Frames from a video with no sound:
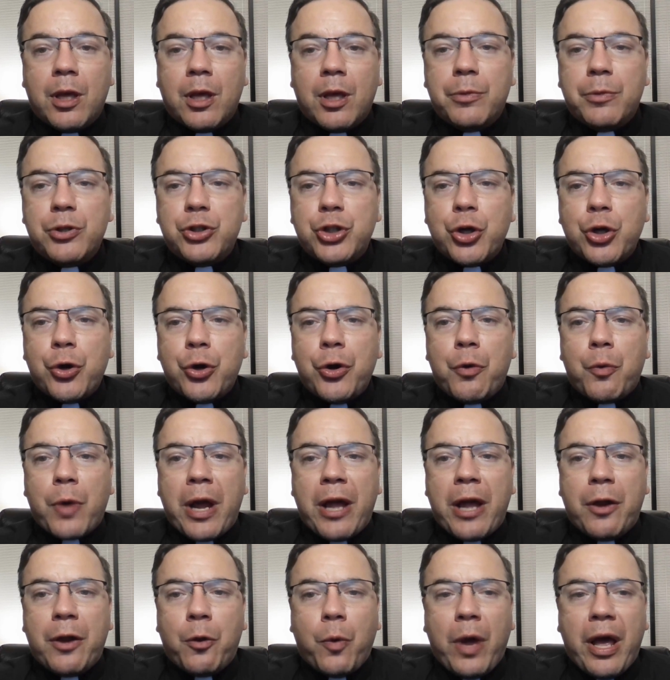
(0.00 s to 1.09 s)
But Jonah
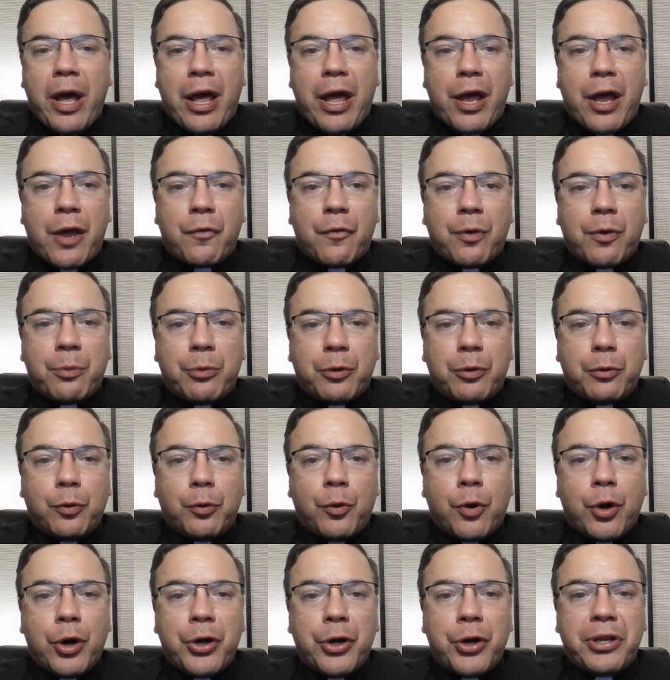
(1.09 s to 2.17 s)
ran away from the
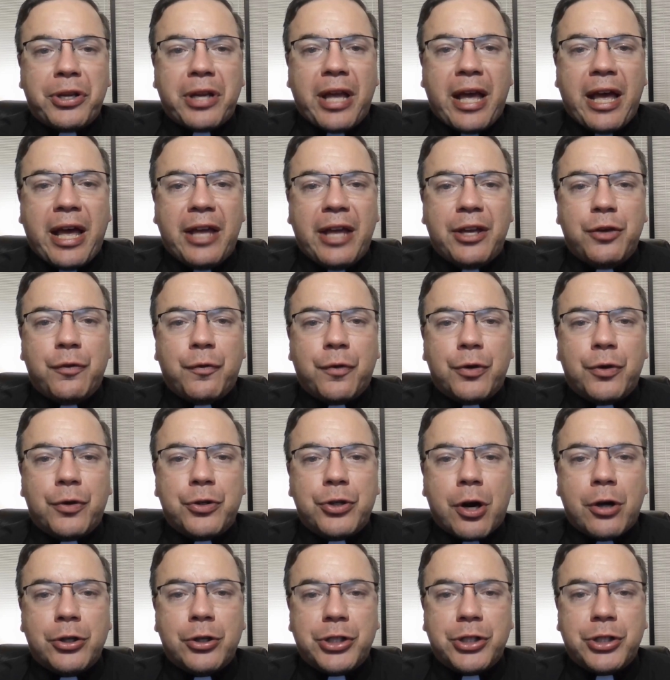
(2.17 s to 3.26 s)
Lord and headed for
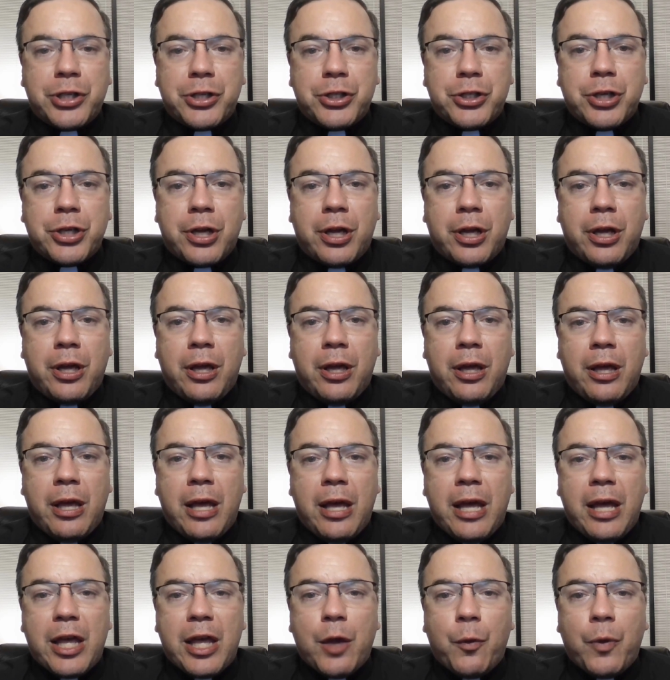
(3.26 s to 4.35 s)
Tarshish.
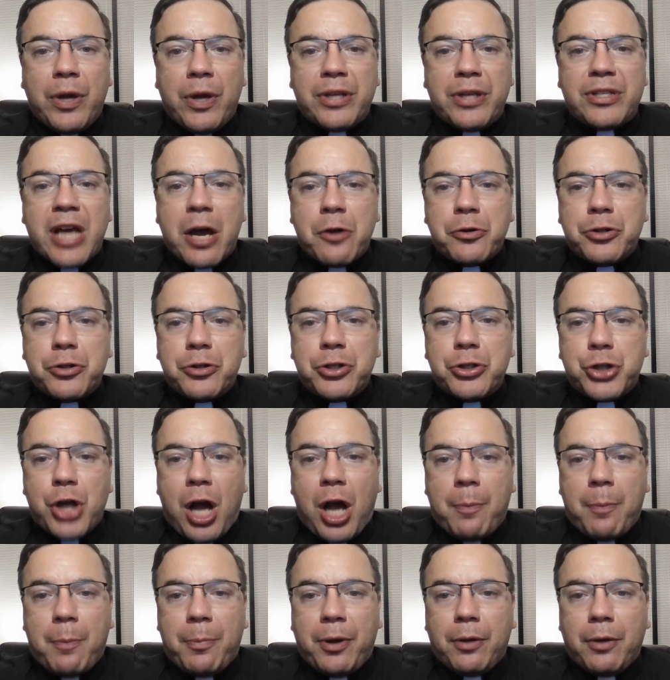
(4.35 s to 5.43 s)
He went down to
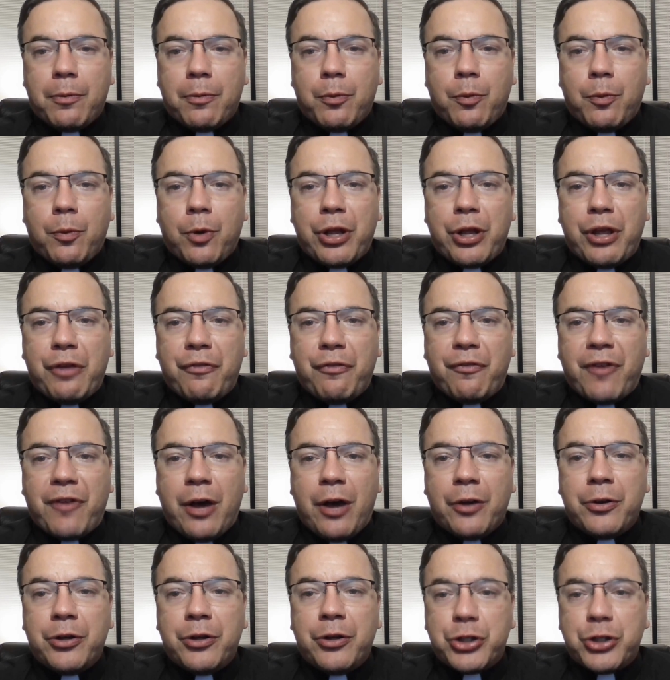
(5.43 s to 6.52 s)
Joppa, where he
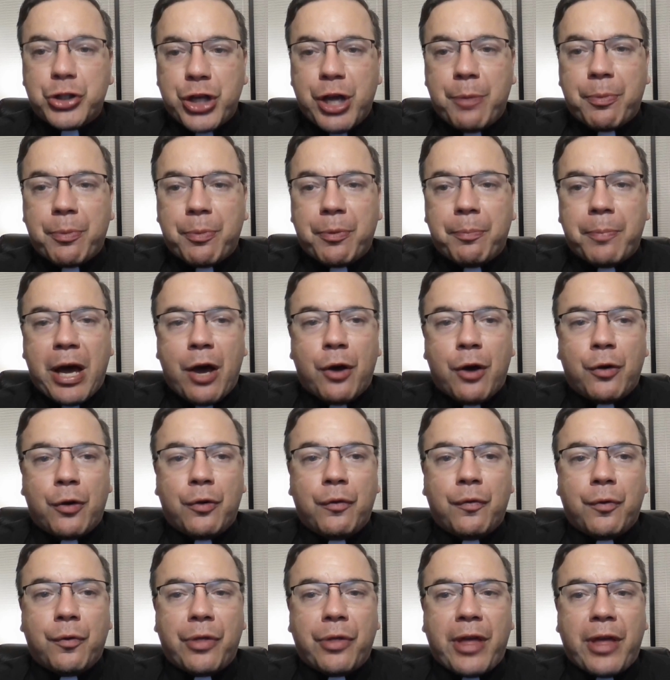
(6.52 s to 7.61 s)
found a ship bound
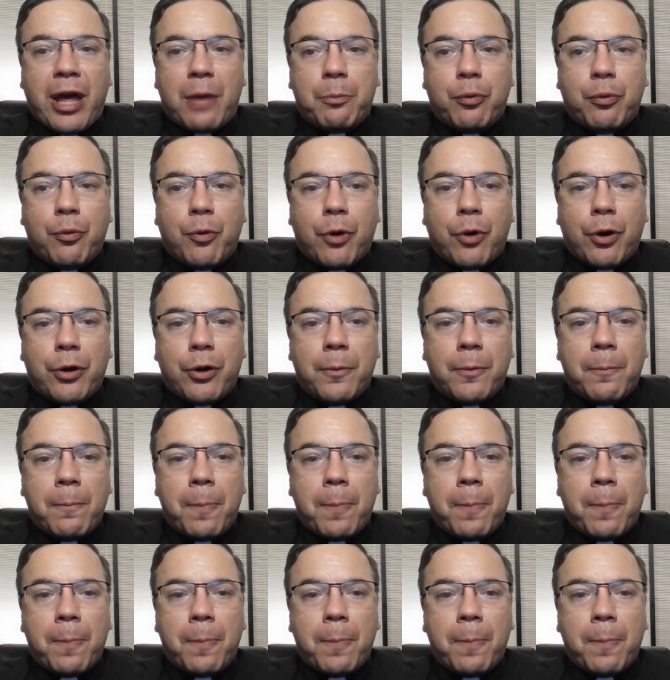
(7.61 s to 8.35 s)
for that port.